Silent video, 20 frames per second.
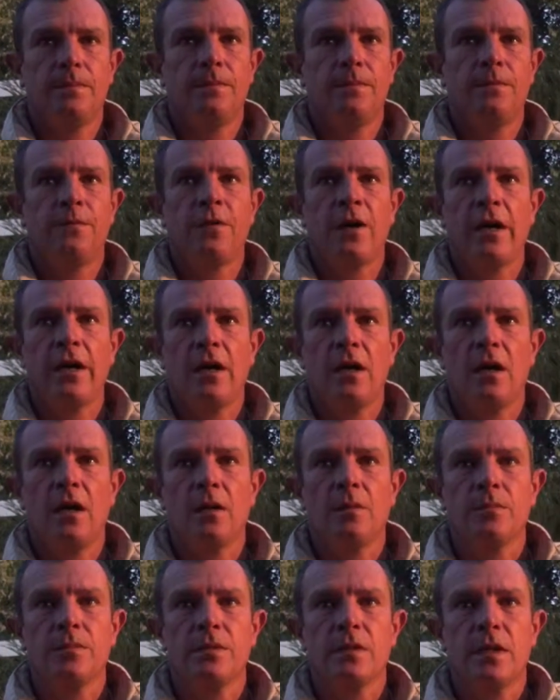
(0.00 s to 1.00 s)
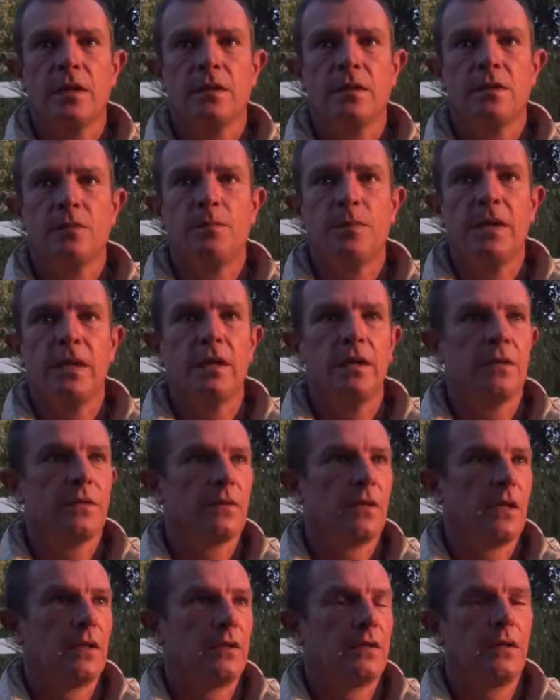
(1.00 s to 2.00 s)
firearms and
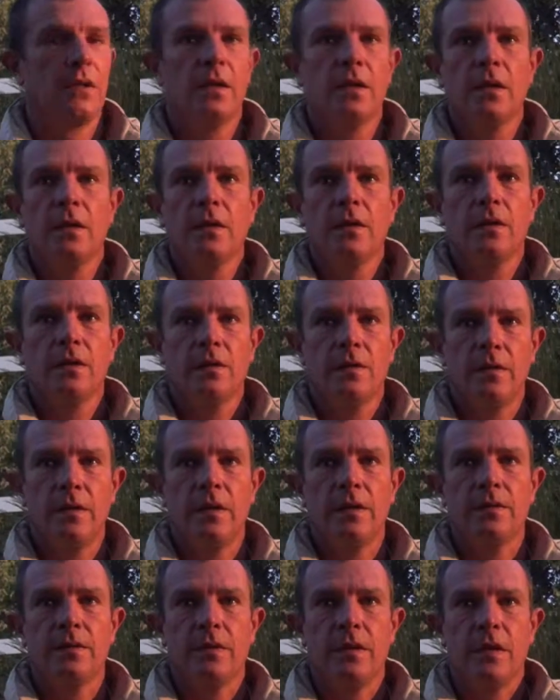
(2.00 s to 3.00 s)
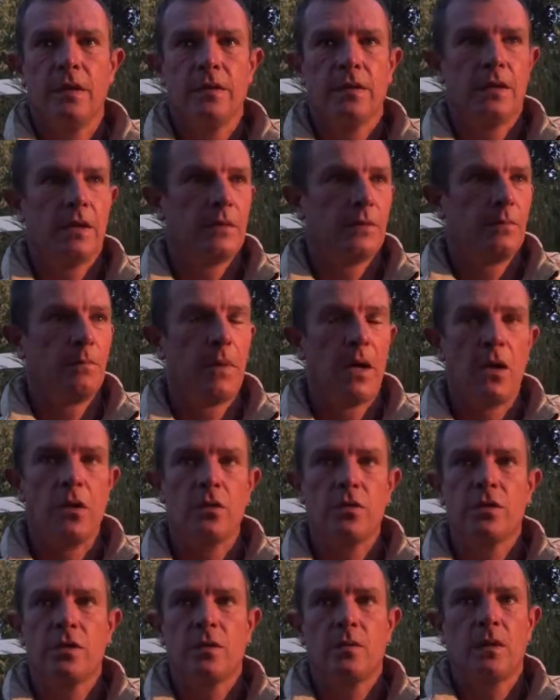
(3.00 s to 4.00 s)
spears and
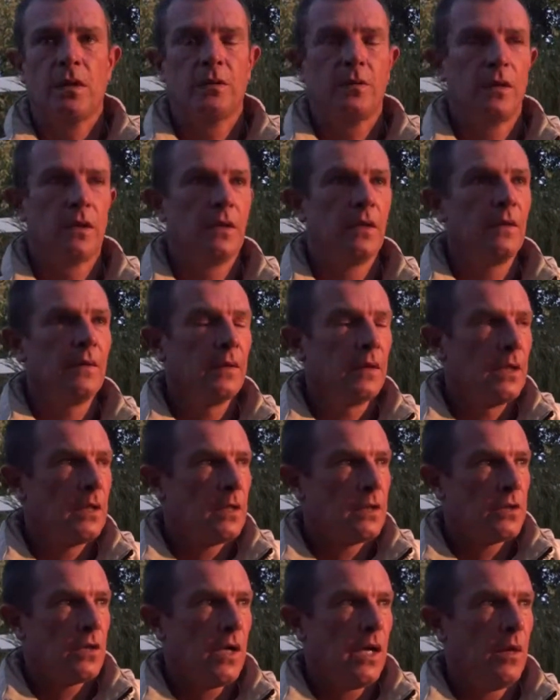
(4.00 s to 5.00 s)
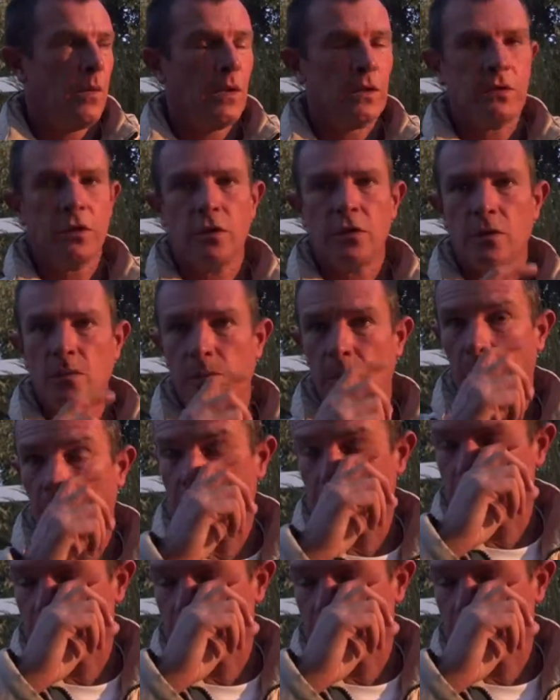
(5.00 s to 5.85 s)
bows and what. So I wanted to buy